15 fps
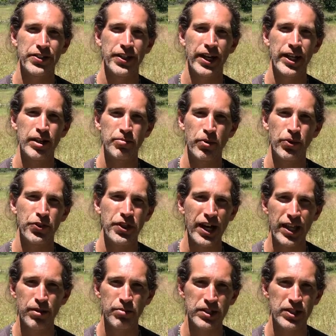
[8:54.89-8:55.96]
the
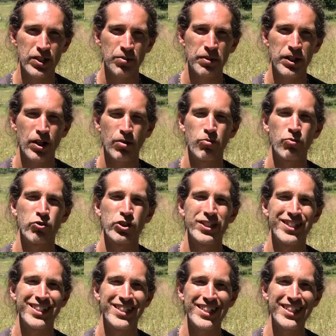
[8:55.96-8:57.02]
hypothalamus to become
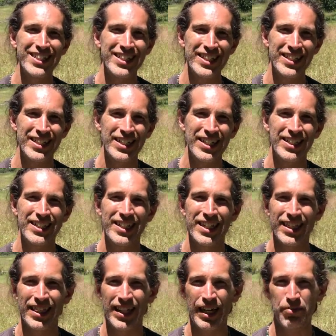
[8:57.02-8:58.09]
resistant to
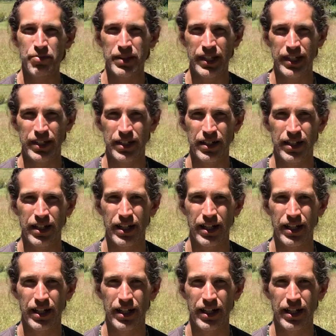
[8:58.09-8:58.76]
leptin.